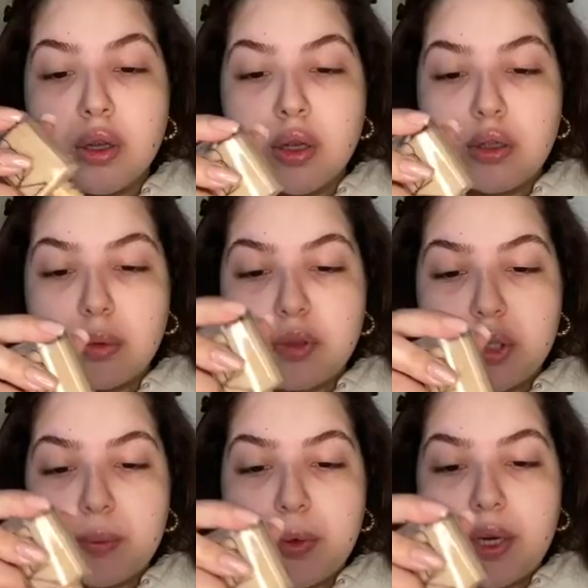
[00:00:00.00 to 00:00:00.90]
I'm
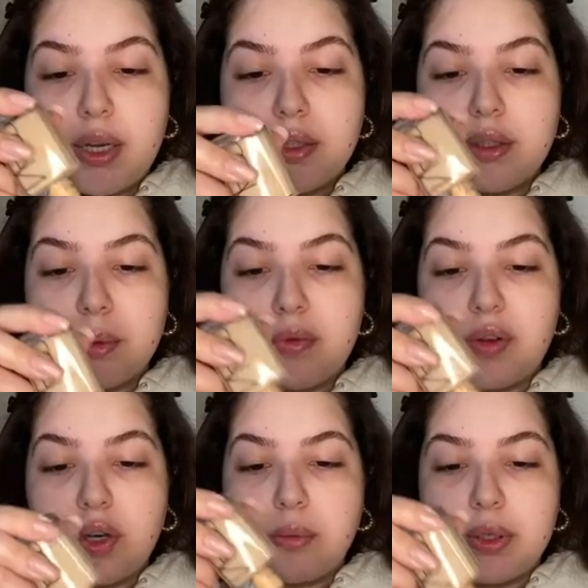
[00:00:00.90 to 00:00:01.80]
just putting some of it
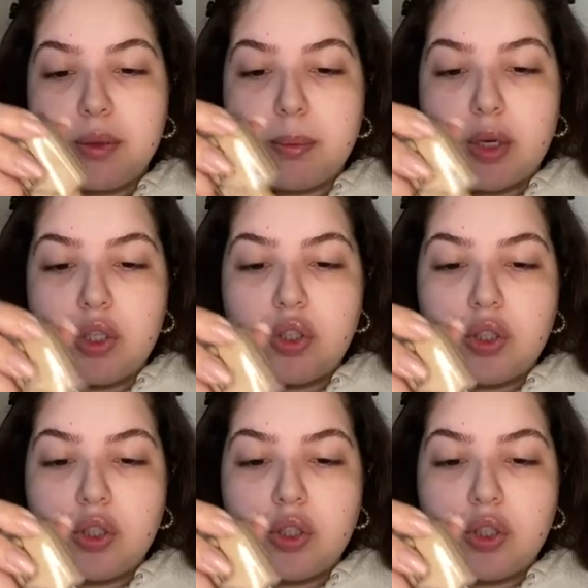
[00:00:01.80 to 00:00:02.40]
on my sponge.